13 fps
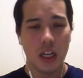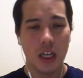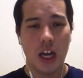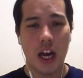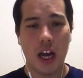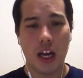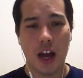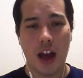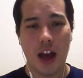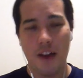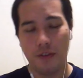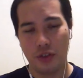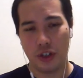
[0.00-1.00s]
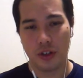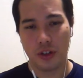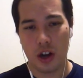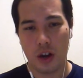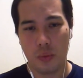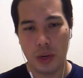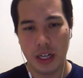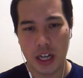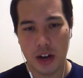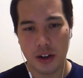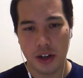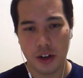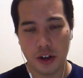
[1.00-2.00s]
And I have Druid Claw written down
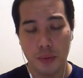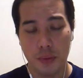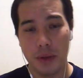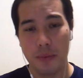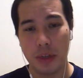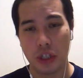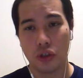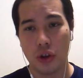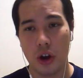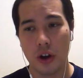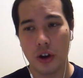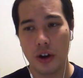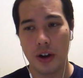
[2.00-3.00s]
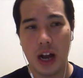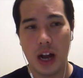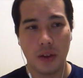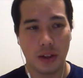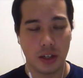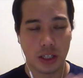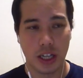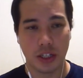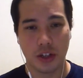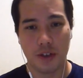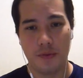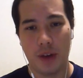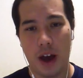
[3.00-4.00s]
here. It could be a bit stronger now that there's less good
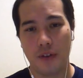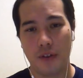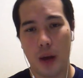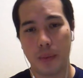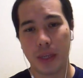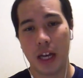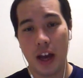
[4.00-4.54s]
5-drops.